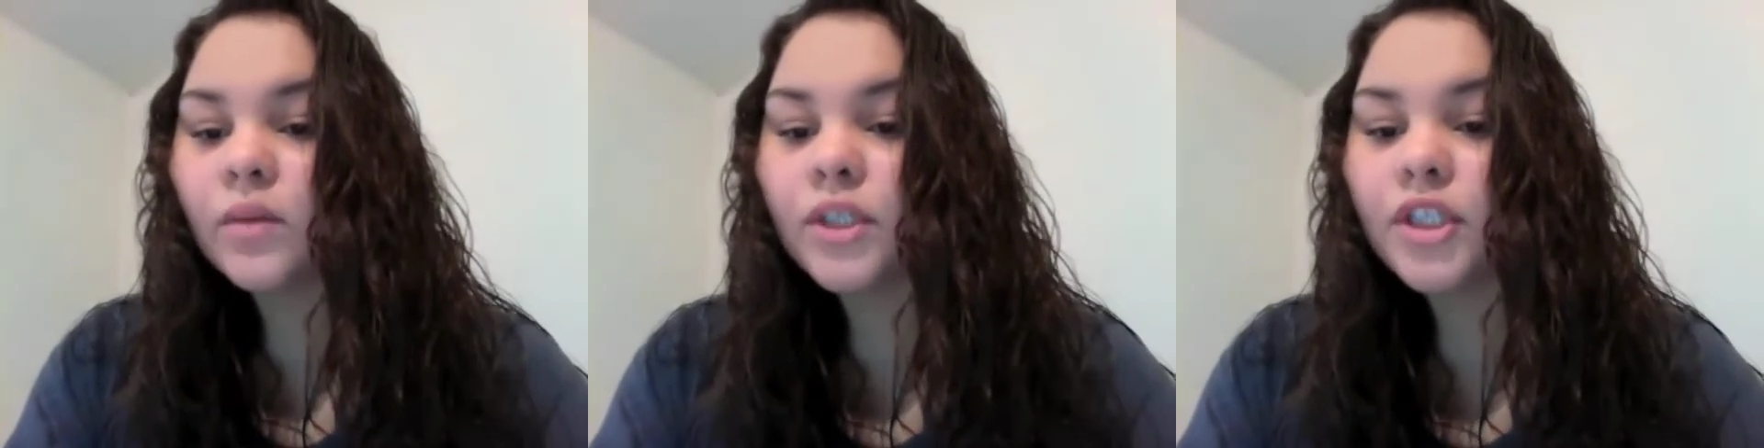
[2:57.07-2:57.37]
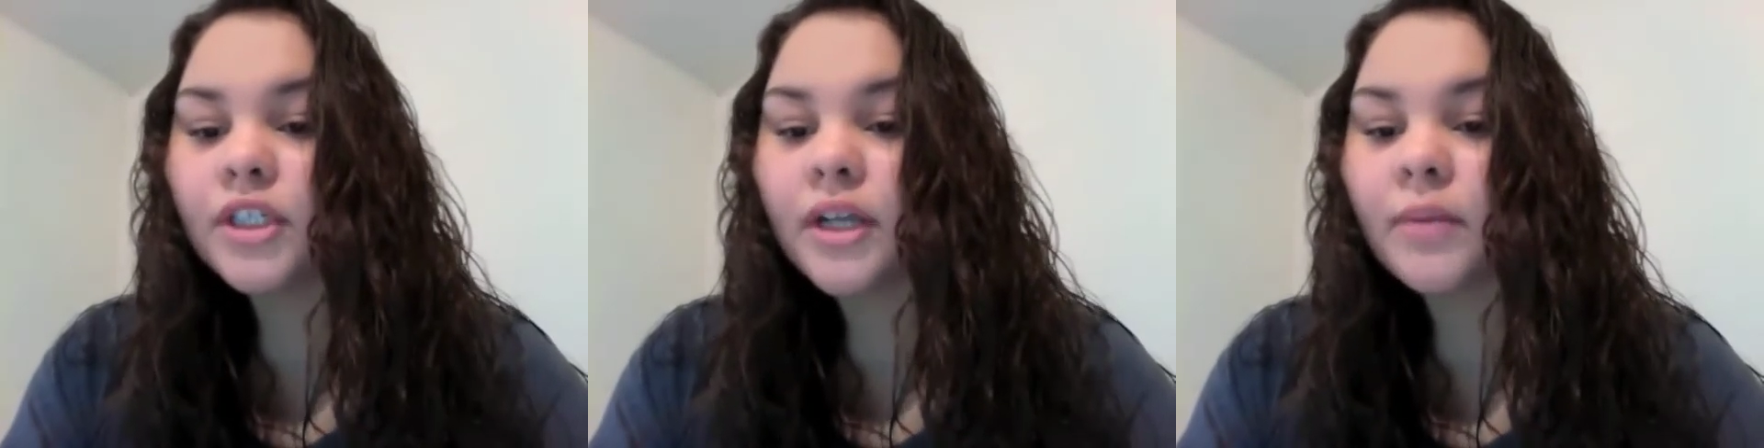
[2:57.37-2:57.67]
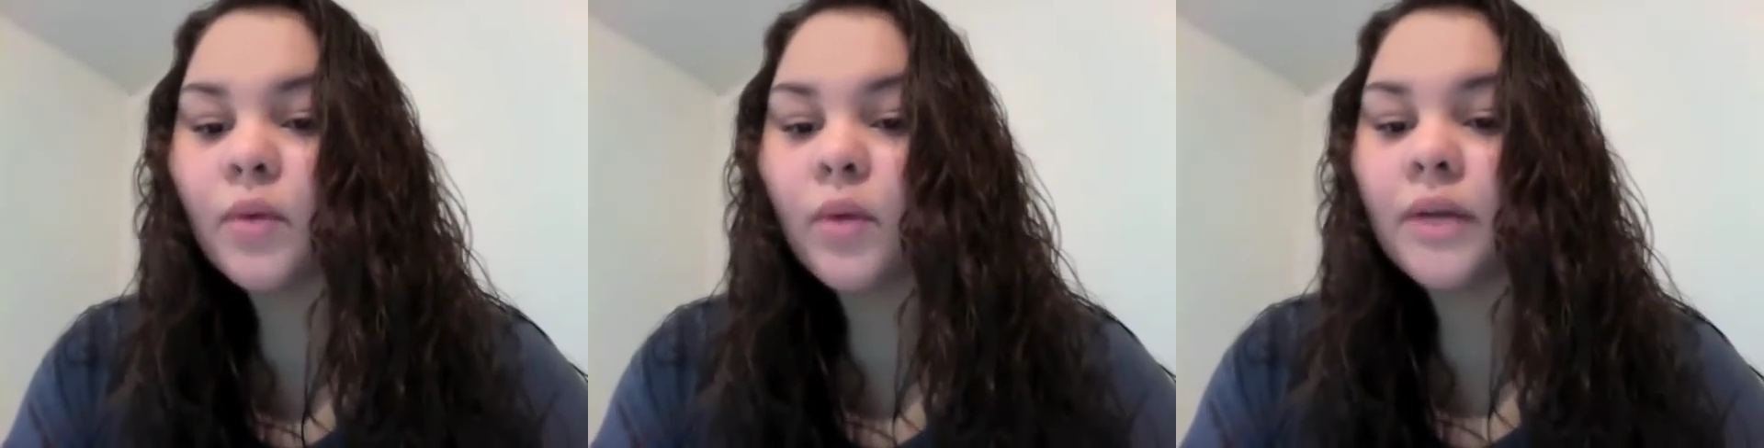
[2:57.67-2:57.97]
what's your
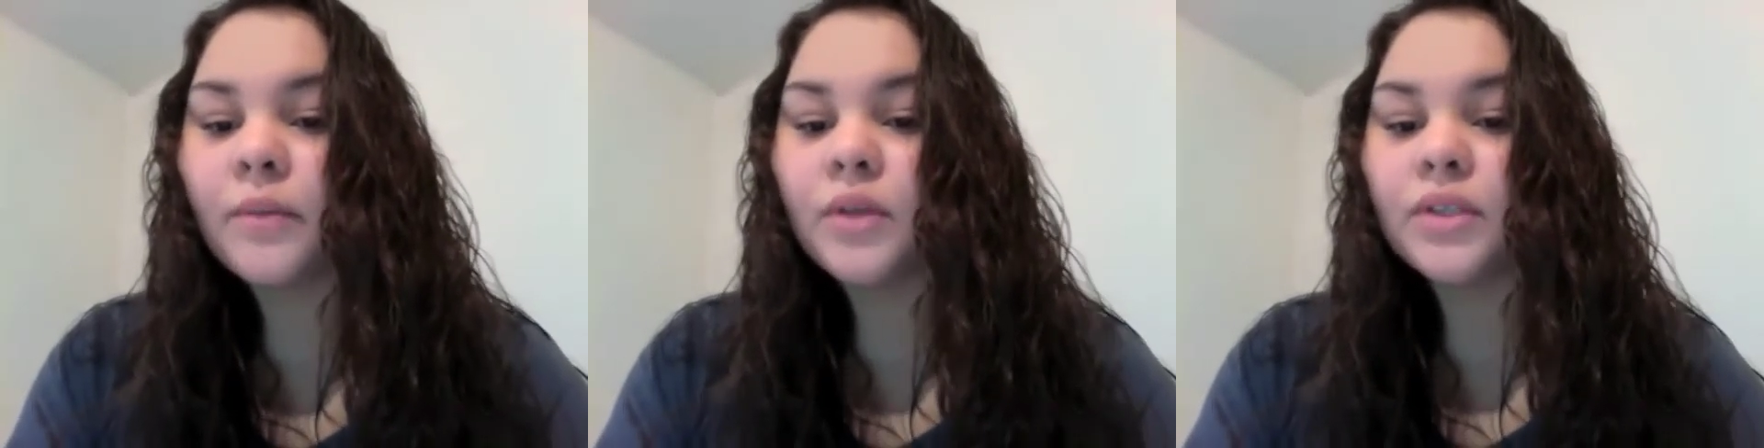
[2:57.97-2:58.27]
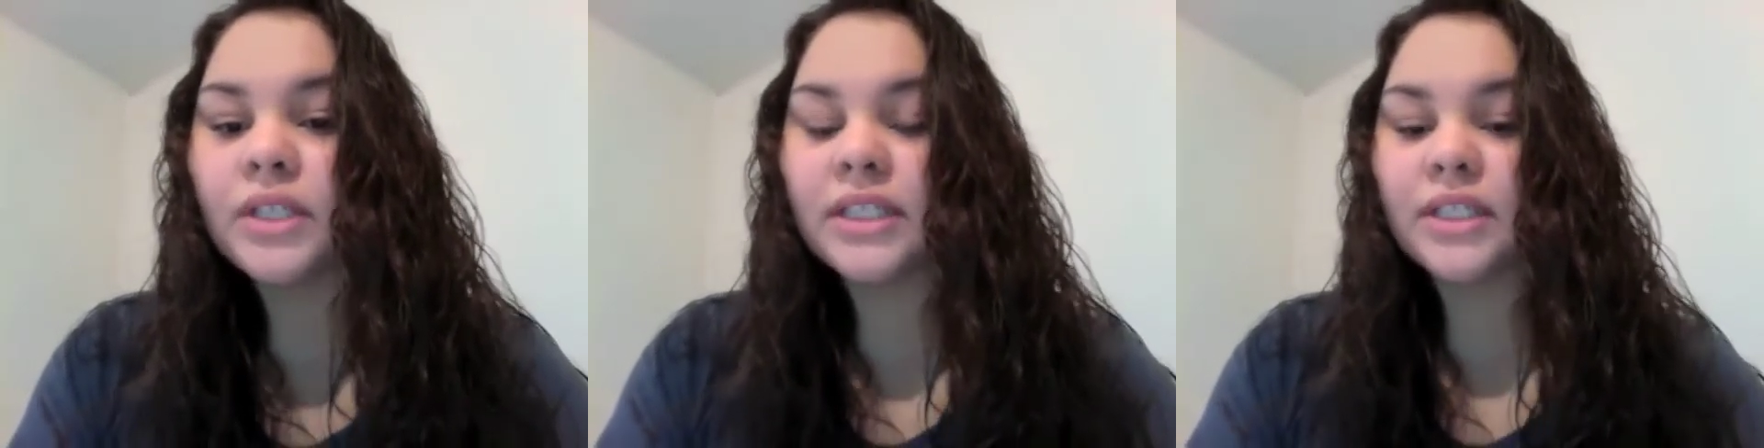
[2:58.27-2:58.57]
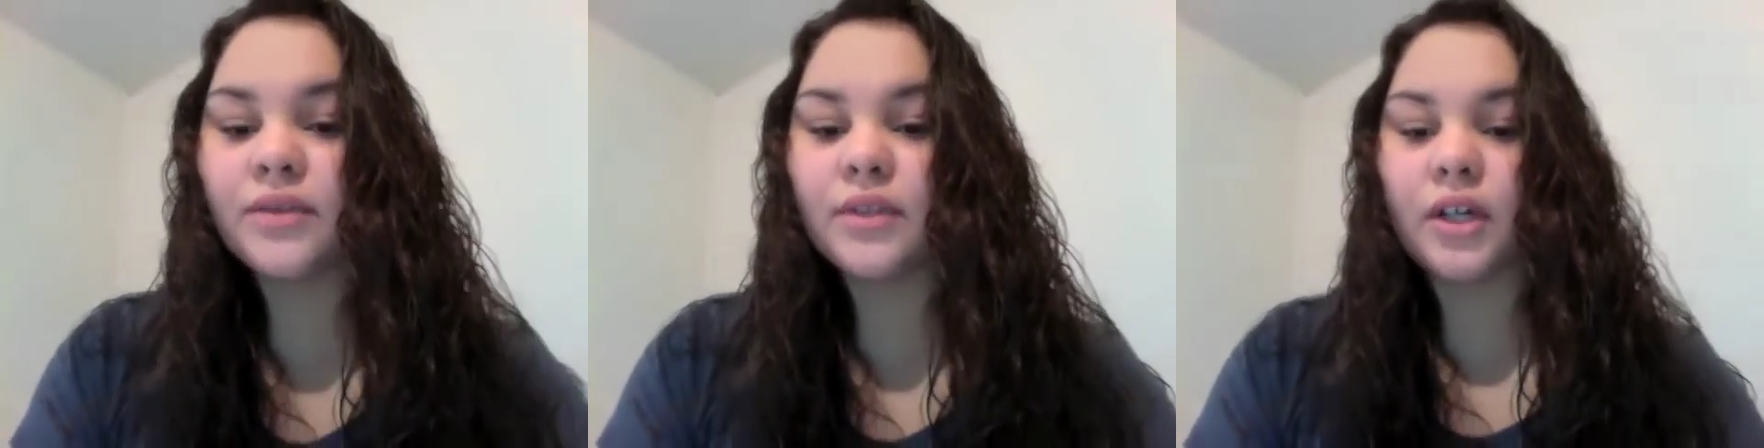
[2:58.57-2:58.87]
number one most listened
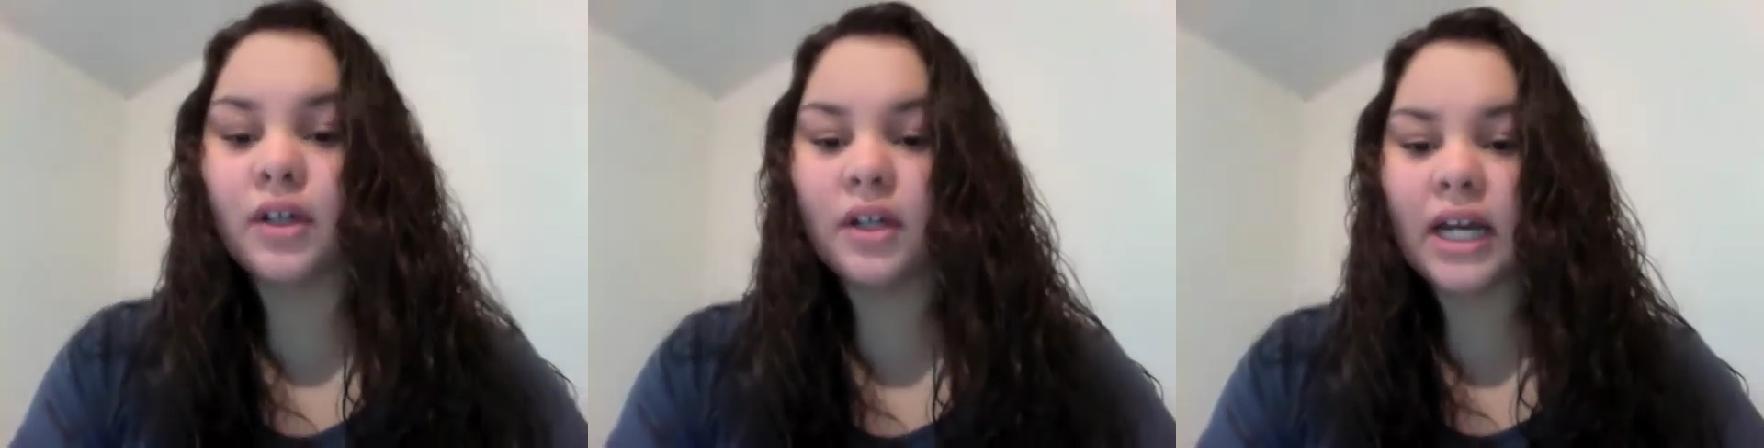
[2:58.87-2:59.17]
to song on